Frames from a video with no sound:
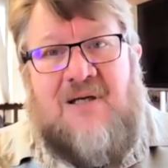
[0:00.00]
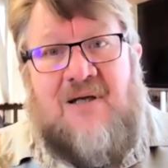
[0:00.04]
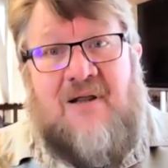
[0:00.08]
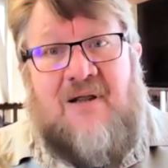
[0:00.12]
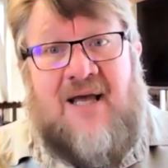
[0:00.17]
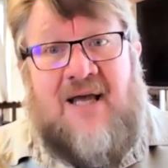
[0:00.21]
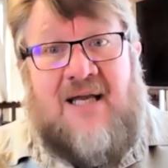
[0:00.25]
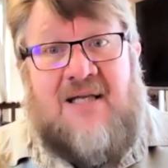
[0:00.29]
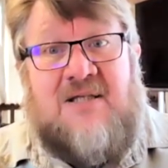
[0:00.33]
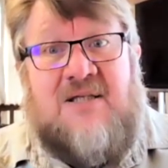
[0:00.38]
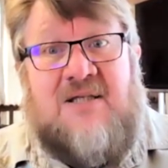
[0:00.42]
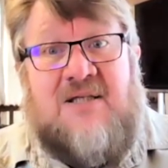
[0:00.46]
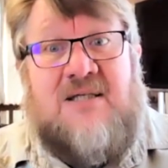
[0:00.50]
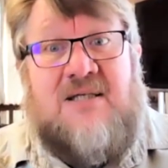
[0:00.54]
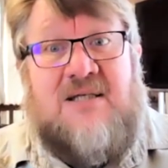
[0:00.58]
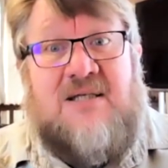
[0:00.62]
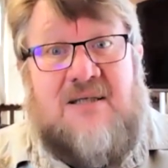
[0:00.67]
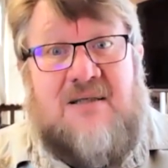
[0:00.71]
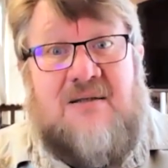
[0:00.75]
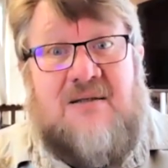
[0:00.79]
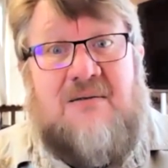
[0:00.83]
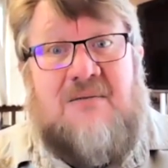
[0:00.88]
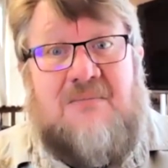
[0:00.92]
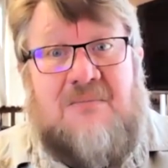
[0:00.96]

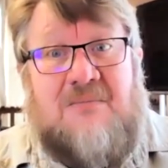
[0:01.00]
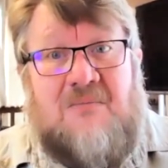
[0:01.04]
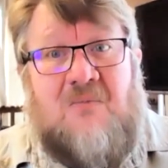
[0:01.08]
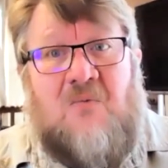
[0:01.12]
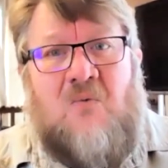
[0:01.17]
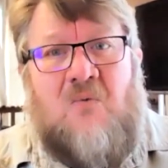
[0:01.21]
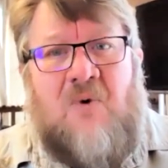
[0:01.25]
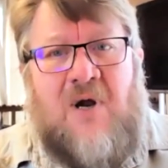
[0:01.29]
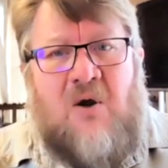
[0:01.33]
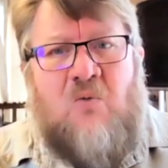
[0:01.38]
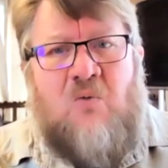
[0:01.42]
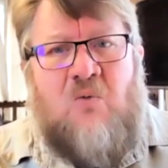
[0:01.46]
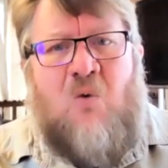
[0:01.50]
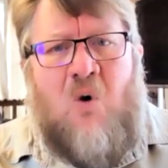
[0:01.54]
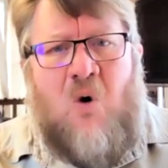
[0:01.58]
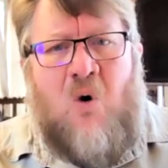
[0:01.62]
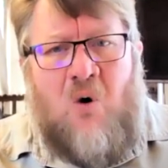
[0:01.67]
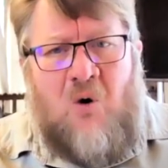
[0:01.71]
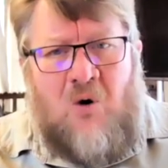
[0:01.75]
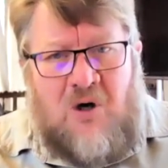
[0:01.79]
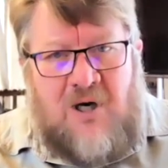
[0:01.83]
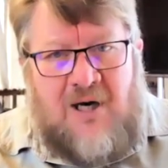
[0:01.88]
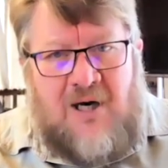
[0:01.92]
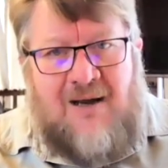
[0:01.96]
That's where
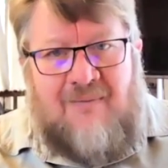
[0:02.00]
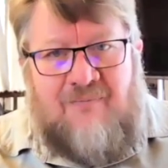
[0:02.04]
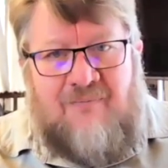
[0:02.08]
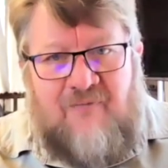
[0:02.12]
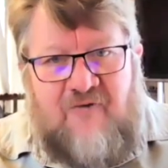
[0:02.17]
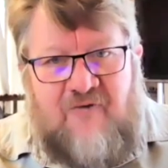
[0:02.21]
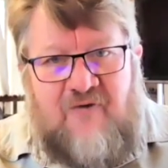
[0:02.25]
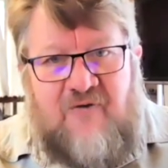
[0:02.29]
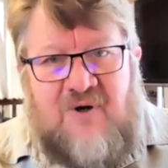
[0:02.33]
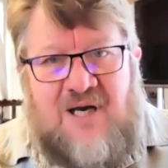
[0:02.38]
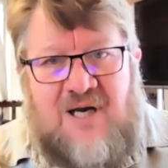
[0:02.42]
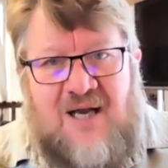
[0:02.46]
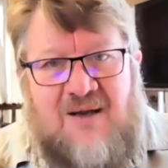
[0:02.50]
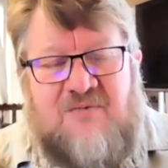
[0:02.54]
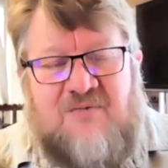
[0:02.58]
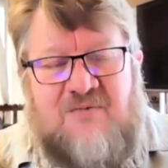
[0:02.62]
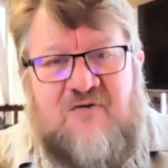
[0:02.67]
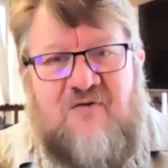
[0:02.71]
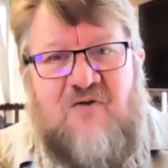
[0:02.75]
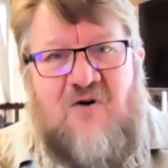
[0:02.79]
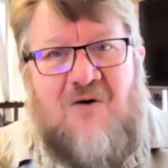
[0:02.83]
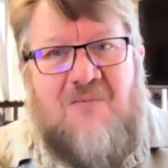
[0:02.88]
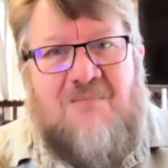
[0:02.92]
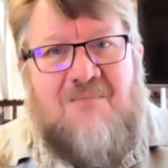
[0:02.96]
war come, comes
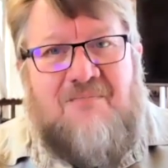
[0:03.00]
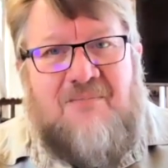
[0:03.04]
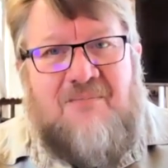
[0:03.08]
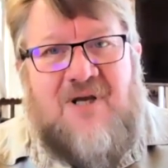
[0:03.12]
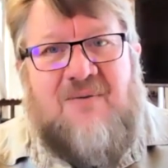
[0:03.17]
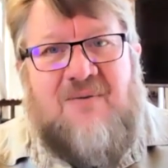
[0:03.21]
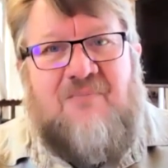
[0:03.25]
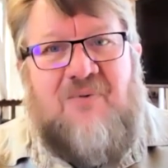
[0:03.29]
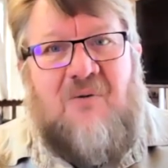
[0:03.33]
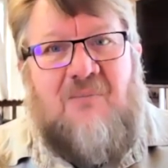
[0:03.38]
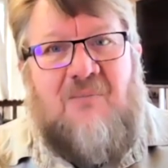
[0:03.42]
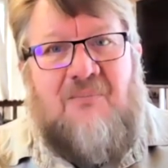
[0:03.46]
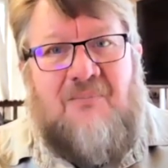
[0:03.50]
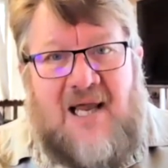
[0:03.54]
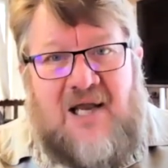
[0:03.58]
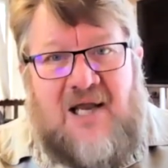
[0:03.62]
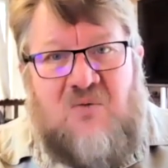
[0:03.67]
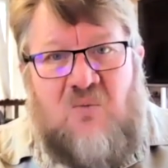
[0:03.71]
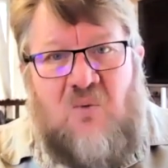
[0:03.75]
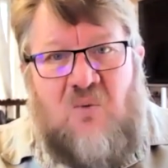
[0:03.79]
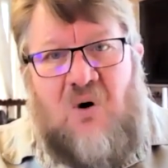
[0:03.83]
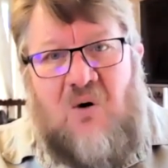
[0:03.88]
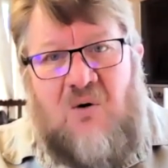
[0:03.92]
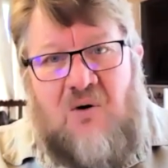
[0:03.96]
from. People make
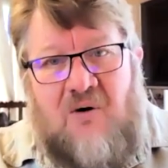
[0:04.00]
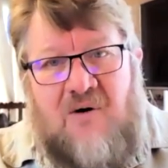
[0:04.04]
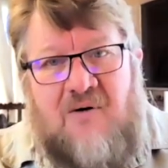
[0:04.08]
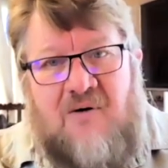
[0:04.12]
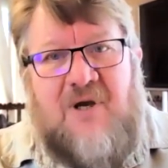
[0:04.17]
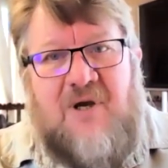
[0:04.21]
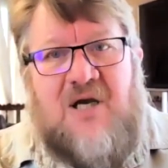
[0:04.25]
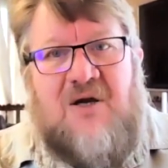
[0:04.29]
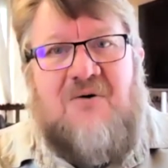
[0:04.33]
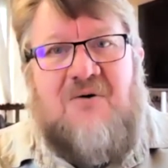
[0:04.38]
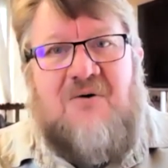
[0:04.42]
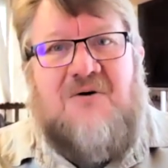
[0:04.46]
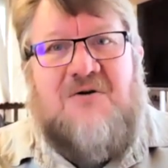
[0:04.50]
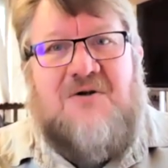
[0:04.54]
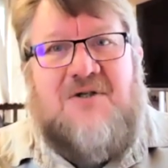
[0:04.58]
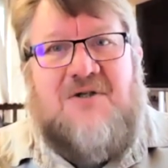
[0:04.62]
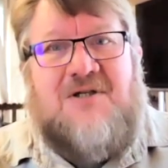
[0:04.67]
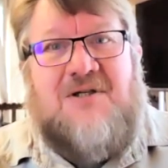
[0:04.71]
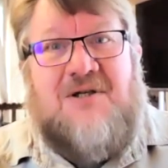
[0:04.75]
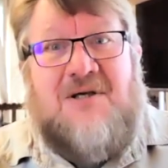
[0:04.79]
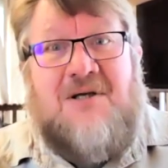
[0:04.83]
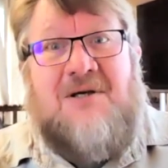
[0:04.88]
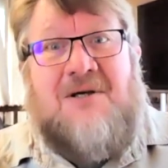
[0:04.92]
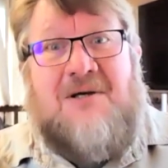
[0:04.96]
war because